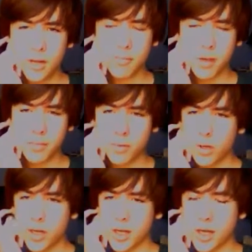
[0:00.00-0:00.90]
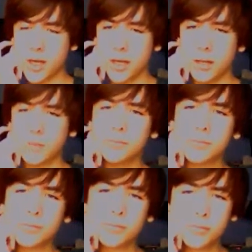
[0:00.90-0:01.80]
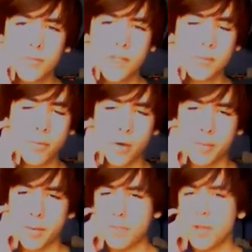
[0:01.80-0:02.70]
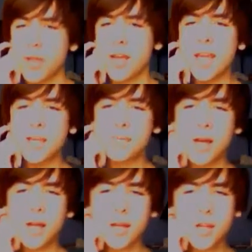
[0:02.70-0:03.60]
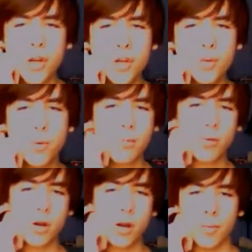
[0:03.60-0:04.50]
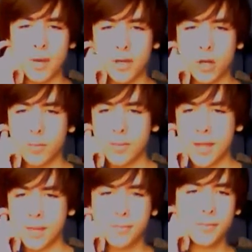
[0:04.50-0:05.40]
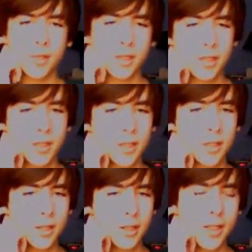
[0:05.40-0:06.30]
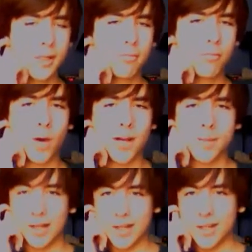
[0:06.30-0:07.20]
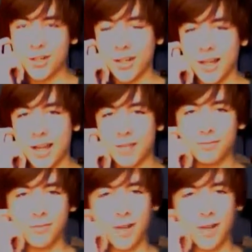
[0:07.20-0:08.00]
My boy, he's my boy. He's my Tony 2.0 bro. I call him that. He wanted to make a t-shirt of that.